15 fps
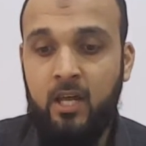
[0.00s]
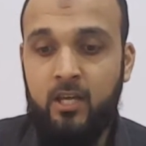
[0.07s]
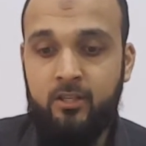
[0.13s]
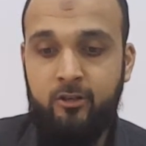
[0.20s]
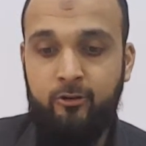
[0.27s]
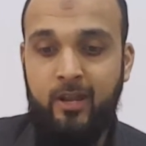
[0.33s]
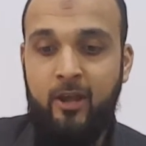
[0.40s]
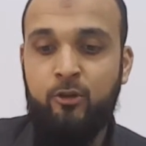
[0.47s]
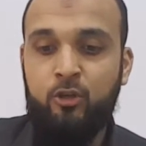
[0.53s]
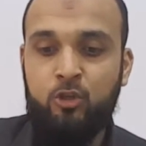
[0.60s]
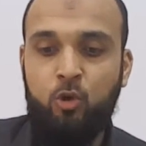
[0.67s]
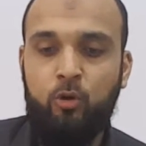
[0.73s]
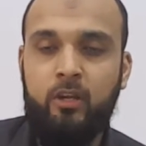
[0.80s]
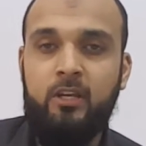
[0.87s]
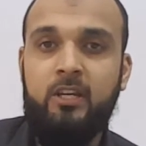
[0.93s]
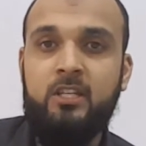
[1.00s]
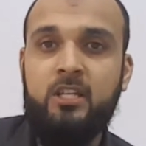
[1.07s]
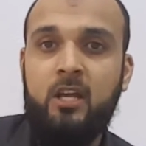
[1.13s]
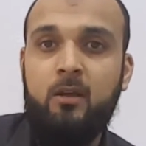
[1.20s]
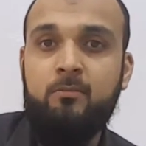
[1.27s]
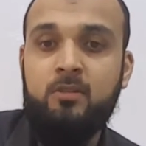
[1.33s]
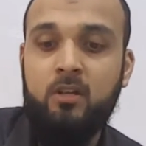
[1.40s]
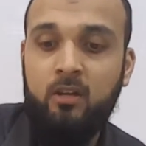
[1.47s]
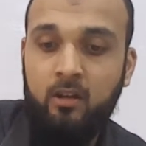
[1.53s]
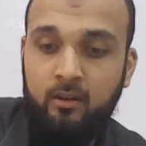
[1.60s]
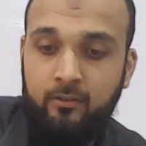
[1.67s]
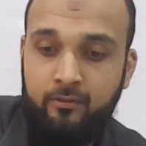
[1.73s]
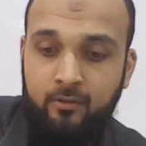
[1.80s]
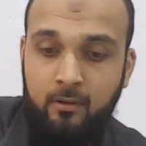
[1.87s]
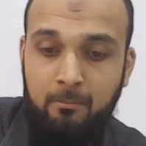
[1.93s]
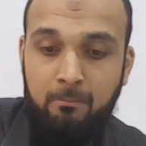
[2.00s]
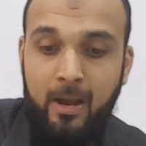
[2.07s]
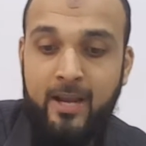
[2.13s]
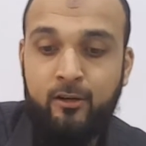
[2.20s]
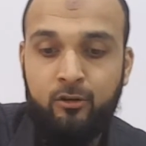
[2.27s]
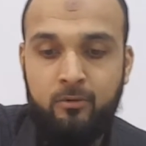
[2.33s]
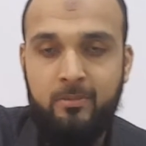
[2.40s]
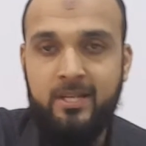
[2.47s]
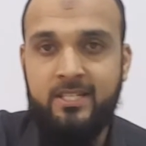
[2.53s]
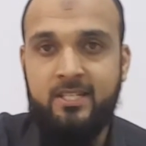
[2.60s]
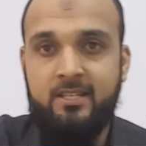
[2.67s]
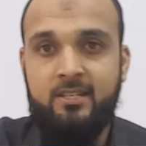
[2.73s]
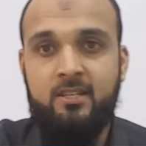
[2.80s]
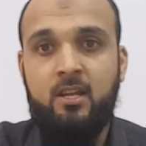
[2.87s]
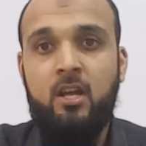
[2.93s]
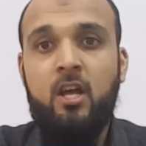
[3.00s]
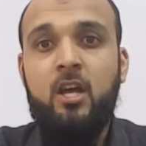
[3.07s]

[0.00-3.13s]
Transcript: so now you're talking in terms of micrometers,